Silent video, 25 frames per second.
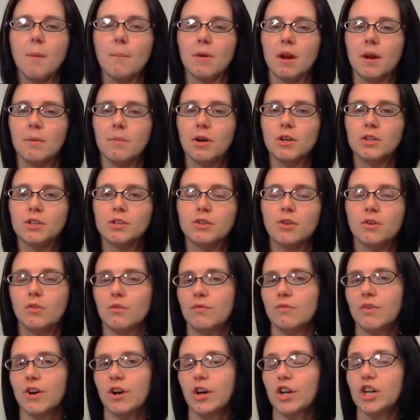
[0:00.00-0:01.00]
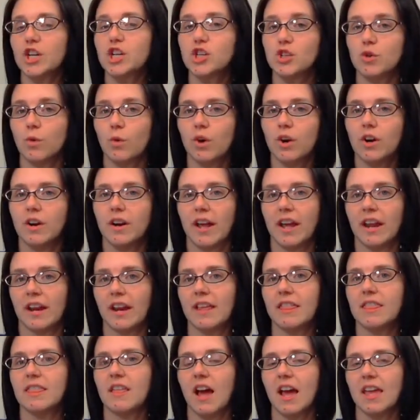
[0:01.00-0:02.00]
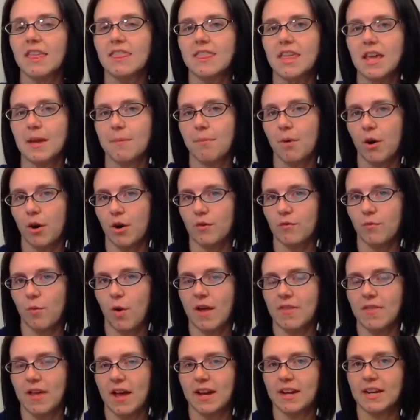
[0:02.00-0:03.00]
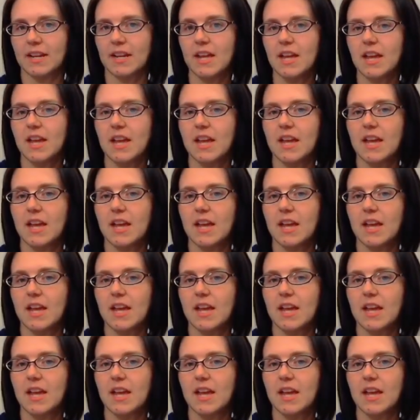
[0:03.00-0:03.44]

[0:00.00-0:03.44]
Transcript: But I'm also very short, and I think part of why that